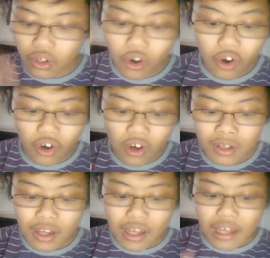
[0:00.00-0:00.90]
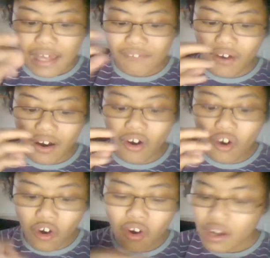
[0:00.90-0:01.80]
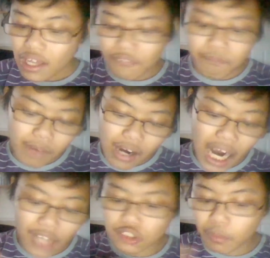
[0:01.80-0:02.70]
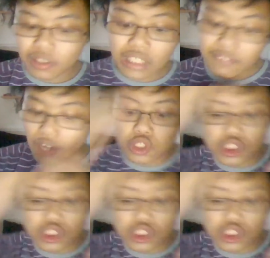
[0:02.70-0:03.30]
or if I had a normal life, I was